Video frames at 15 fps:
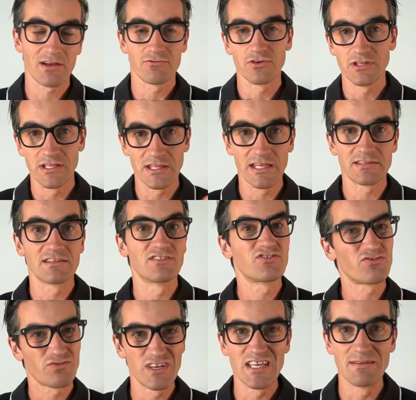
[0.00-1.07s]
Really, like the
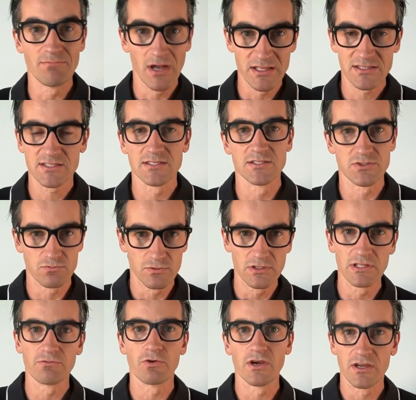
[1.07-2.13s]
3 months is
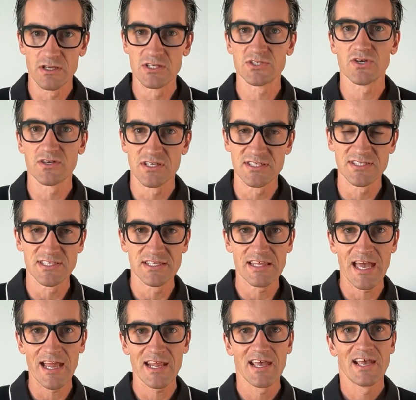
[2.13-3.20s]
really where you're going to start to see
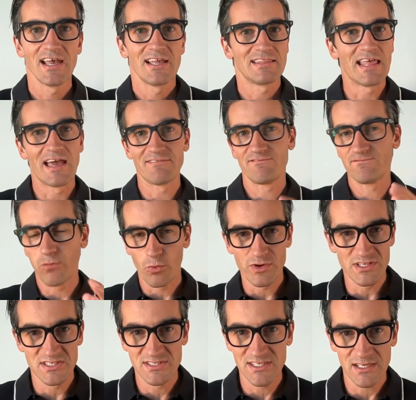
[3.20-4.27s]
that. That 4
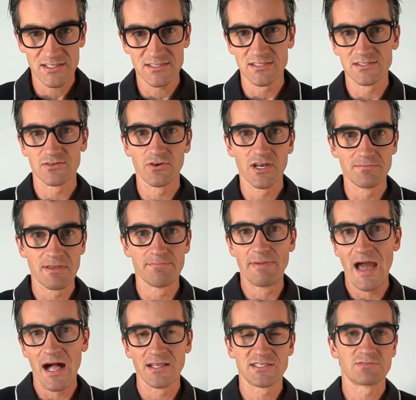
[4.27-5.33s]
to 6 is going to be
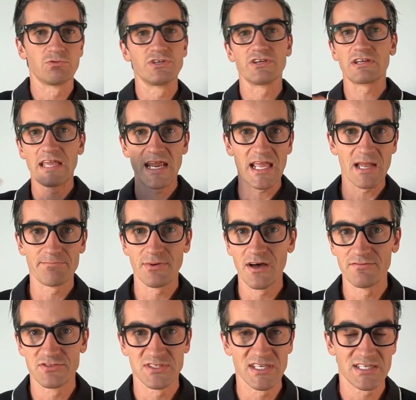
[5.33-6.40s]
balanced. When you're getting
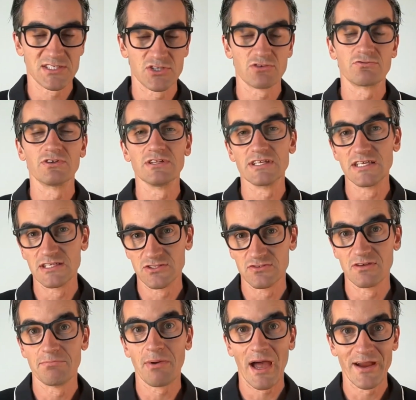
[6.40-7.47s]
above 6, you're really into
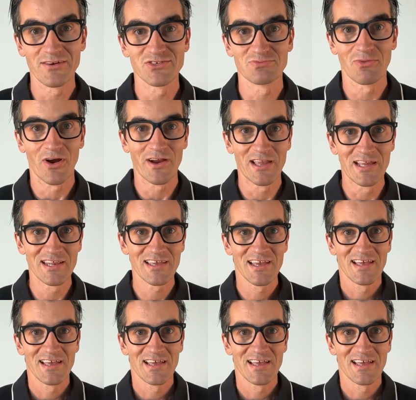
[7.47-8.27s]
a buyer's market.